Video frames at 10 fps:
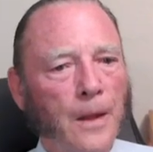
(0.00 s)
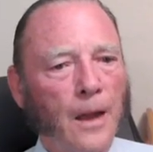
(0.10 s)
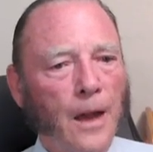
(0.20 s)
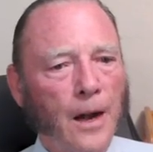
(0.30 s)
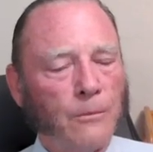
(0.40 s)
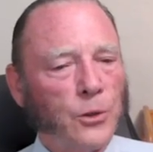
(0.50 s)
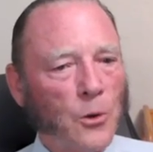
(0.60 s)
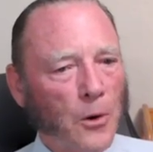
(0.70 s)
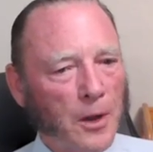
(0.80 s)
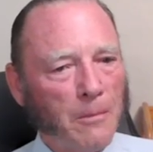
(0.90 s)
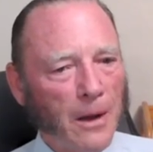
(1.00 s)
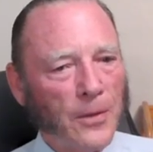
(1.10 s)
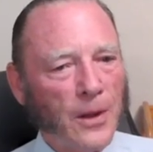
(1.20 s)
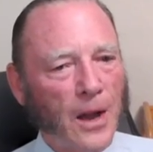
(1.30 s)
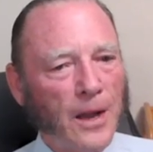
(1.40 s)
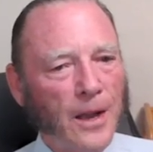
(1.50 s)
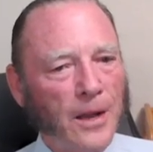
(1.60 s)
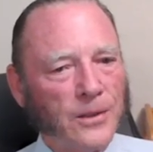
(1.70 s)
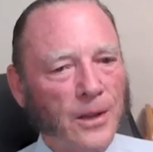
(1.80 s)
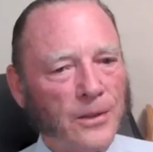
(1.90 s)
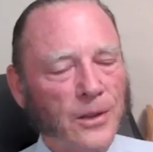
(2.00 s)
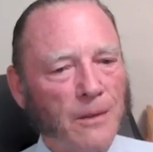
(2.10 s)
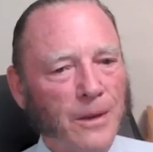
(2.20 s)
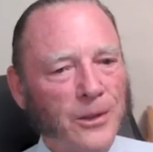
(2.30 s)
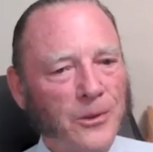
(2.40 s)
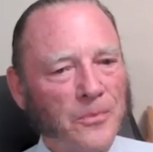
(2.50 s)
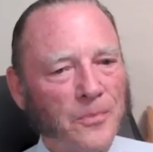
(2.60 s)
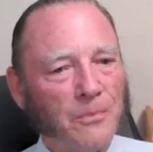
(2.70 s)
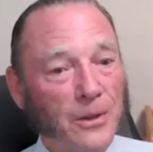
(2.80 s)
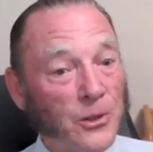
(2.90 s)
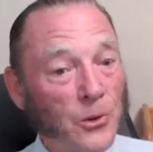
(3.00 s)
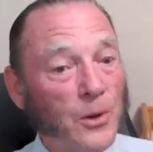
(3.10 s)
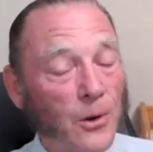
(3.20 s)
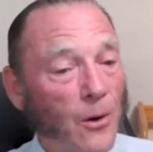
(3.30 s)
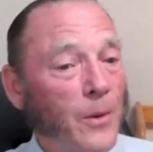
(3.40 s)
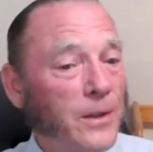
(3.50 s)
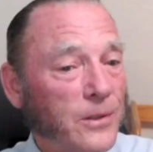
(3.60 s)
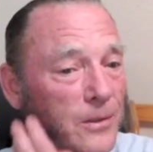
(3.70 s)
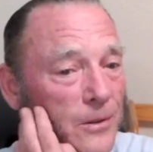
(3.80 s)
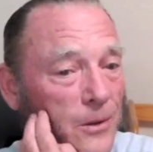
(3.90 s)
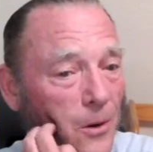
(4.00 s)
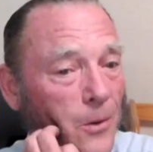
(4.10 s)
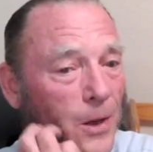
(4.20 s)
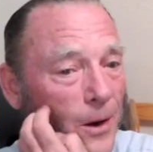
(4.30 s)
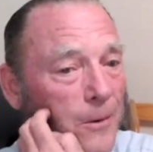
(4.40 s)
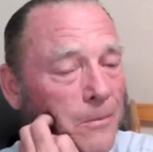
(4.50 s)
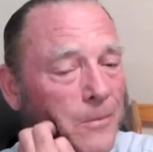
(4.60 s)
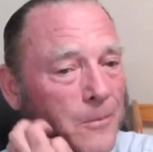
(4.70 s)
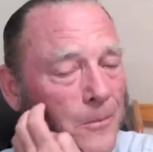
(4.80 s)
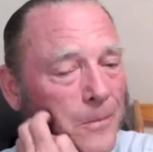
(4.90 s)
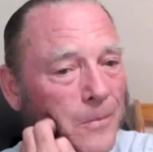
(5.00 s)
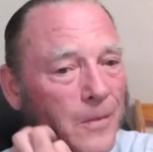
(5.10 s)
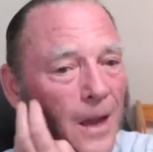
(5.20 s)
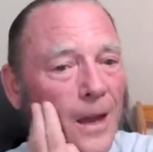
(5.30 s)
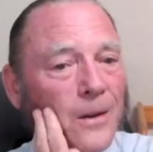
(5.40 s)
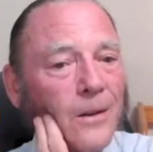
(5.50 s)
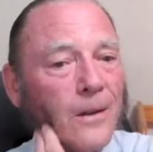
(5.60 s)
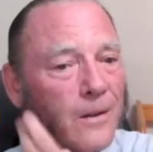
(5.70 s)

And I'm sorry about the ISS image, but you can always go there and